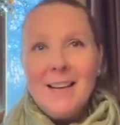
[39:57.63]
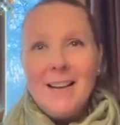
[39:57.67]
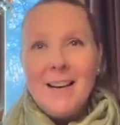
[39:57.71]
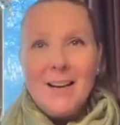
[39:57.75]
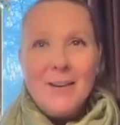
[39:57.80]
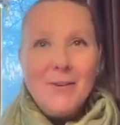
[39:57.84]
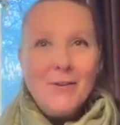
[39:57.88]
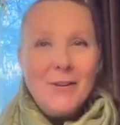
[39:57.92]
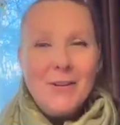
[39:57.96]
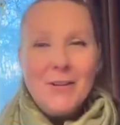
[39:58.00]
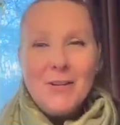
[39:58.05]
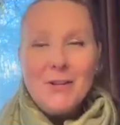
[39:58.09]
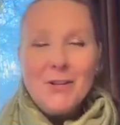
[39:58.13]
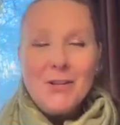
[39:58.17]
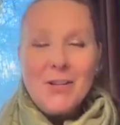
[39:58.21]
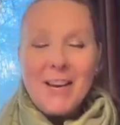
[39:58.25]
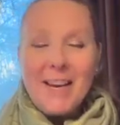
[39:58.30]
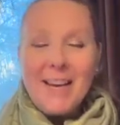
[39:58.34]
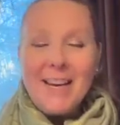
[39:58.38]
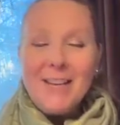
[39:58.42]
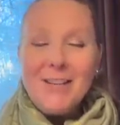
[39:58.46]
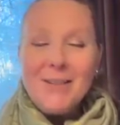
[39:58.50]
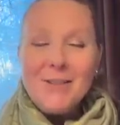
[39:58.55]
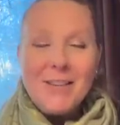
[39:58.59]
100 and
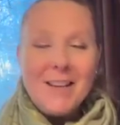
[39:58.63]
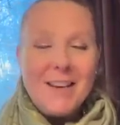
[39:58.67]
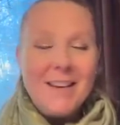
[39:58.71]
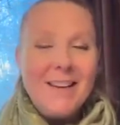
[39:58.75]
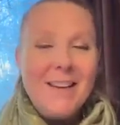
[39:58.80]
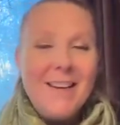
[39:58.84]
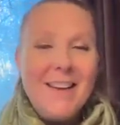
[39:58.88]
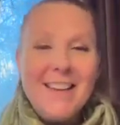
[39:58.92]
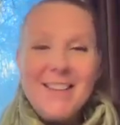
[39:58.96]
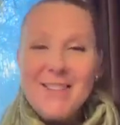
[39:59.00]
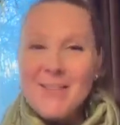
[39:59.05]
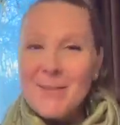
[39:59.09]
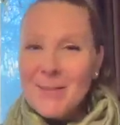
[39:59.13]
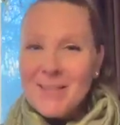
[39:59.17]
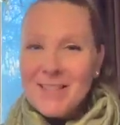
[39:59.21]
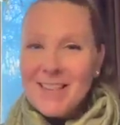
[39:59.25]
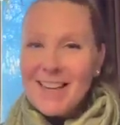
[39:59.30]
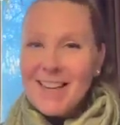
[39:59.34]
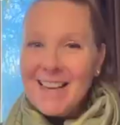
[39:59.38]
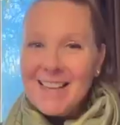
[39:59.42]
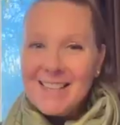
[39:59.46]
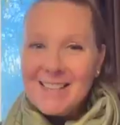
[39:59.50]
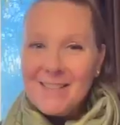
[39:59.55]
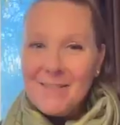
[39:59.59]
change, and as soon as I
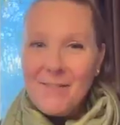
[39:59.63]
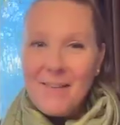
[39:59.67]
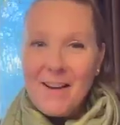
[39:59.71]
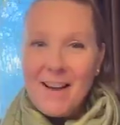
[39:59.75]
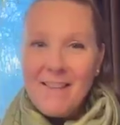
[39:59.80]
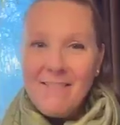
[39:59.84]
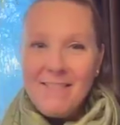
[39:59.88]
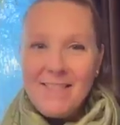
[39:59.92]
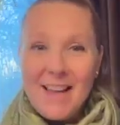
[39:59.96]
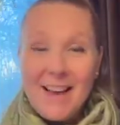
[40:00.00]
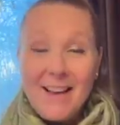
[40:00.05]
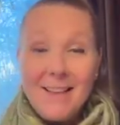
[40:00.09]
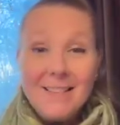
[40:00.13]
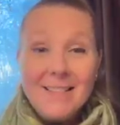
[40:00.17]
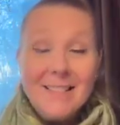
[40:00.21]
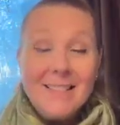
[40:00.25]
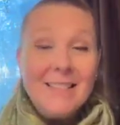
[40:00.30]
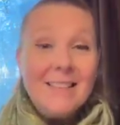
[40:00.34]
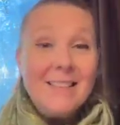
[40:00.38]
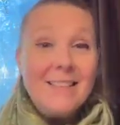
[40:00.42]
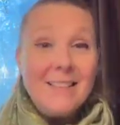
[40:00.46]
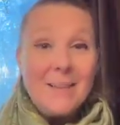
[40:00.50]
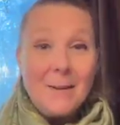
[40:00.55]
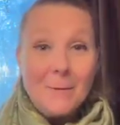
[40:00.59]
get to
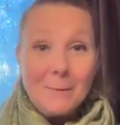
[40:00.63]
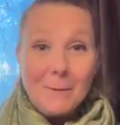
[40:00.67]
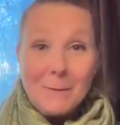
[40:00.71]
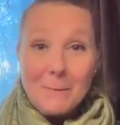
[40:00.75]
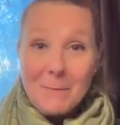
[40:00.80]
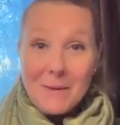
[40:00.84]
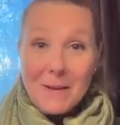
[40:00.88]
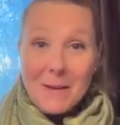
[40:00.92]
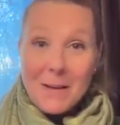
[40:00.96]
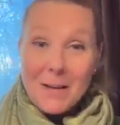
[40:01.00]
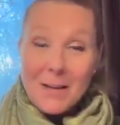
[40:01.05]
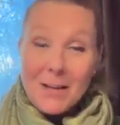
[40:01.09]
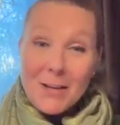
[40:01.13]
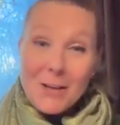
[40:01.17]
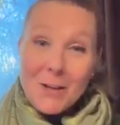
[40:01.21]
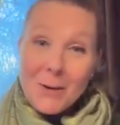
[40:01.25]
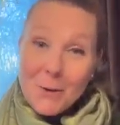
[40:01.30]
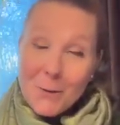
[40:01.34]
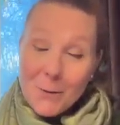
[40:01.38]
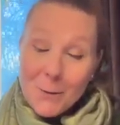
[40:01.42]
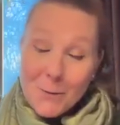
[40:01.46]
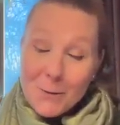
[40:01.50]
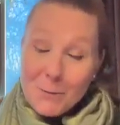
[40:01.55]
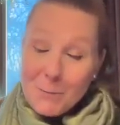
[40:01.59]
5,000, there will be a
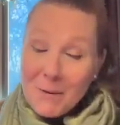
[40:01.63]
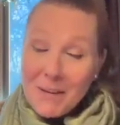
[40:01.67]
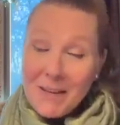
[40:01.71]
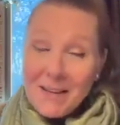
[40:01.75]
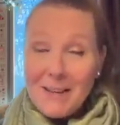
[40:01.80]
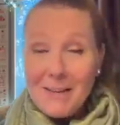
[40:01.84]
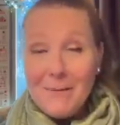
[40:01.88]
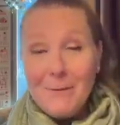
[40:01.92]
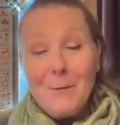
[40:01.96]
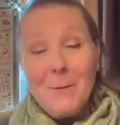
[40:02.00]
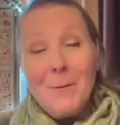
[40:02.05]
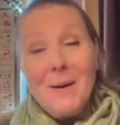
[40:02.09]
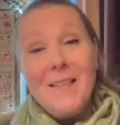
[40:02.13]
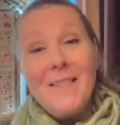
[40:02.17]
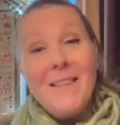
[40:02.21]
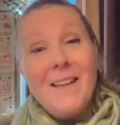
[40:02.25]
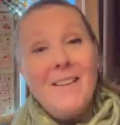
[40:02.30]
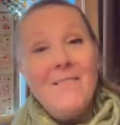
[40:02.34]
huge big giveaway that